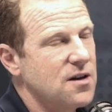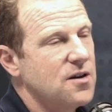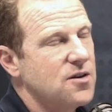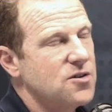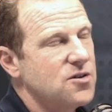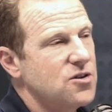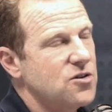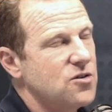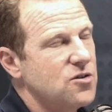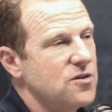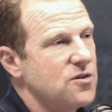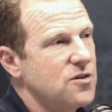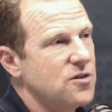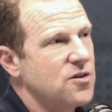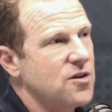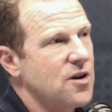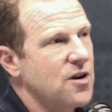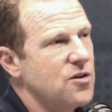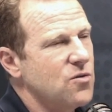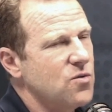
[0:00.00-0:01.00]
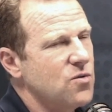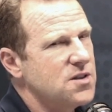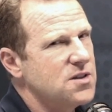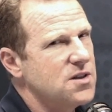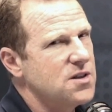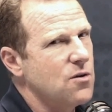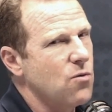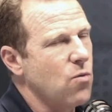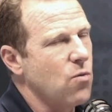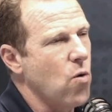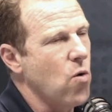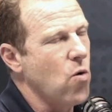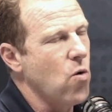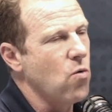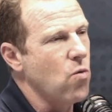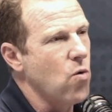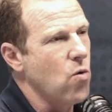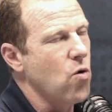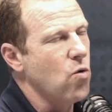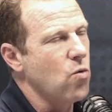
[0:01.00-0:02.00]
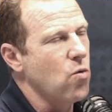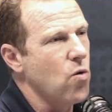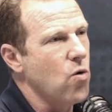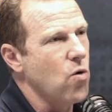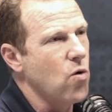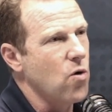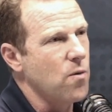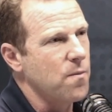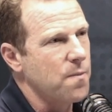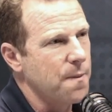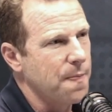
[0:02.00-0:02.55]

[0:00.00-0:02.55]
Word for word: So, you, you, know, you always think war, war, war.